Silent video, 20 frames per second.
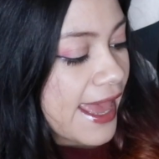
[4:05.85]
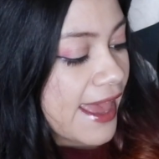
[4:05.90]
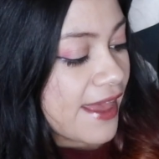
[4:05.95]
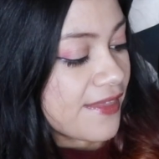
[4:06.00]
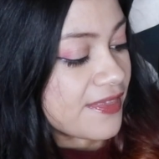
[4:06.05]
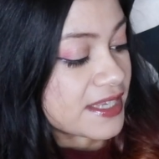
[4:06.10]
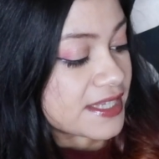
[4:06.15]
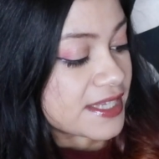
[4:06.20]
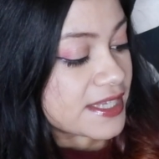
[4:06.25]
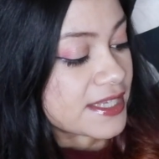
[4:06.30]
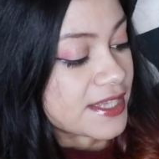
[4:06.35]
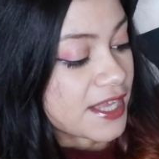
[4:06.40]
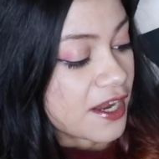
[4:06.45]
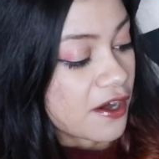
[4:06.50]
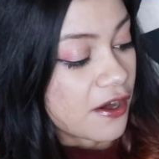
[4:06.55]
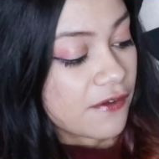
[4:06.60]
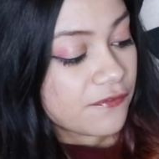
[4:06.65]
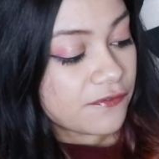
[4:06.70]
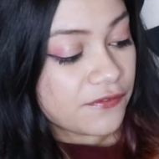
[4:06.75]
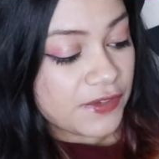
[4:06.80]
And this is
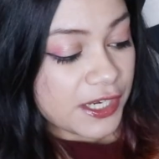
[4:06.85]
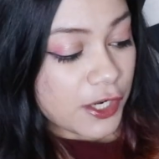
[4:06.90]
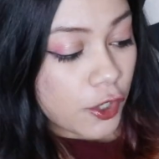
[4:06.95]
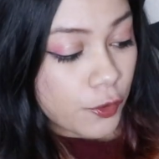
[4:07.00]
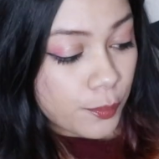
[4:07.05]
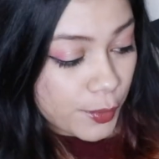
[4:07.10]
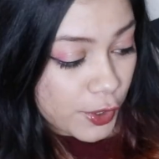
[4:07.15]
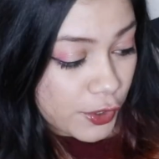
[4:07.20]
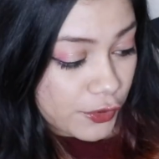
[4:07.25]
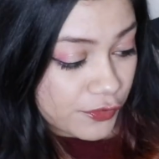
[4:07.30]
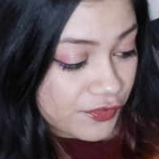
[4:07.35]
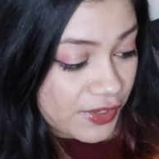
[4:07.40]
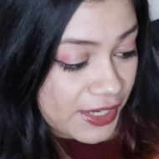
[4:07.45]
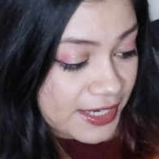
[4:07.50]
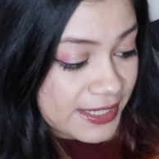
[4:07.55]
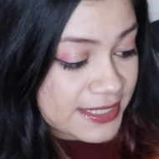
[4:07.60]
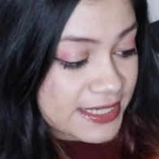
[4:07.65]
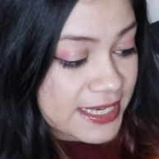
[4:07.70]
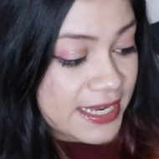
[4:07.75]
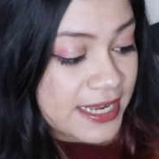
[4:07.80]
their Vino
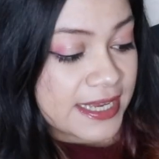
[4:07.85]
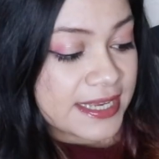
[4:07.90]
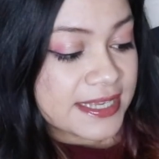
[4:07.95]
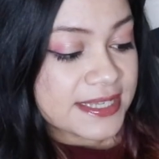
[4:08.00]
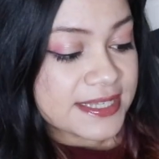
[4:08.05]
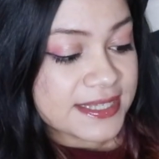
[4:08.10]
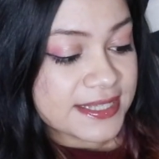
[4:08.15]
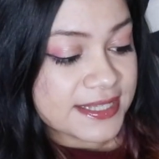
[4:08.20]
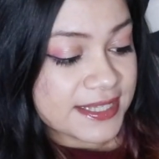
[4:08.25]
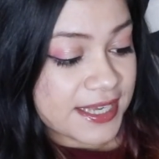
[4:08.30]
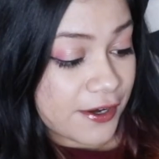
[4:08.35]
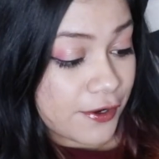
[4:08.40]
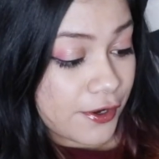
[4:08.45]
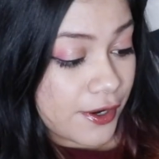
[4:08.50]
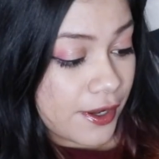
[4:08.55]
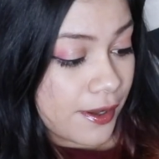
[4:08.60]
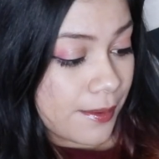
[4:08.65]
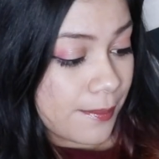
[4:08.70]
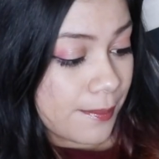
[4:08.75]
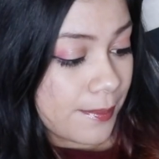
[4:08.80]
Perfect
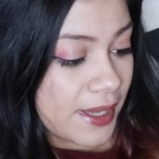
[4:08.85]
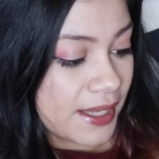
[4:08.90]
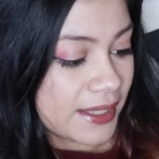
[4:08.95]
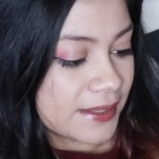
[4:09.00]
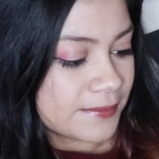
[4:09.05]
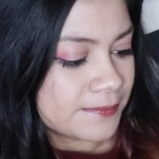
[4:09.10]
Serum